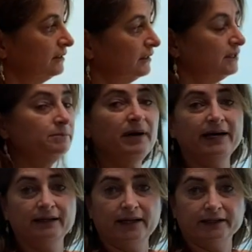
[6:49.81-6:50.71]

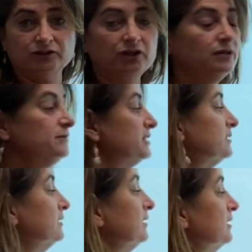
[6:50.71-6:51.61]
Combine like terms,
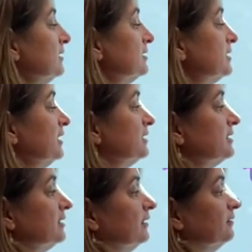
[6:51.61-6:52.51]

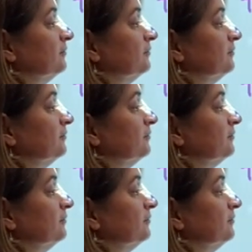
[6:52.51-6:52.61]
60